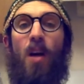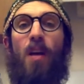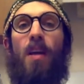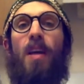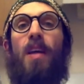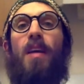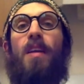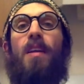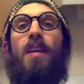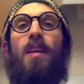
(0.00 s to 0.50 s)

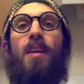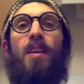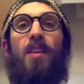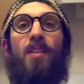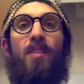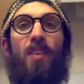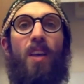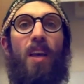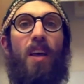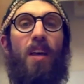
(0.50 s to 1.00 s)
It
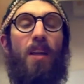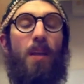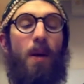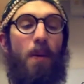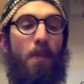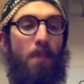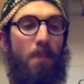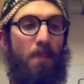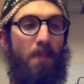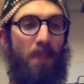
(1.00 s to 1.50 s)
is an
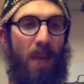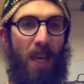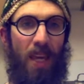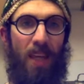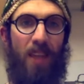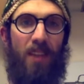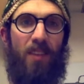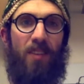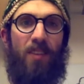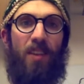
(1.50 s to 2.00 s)

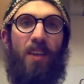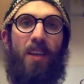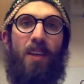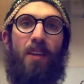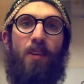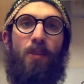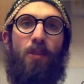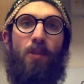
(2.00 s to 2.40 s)
amazing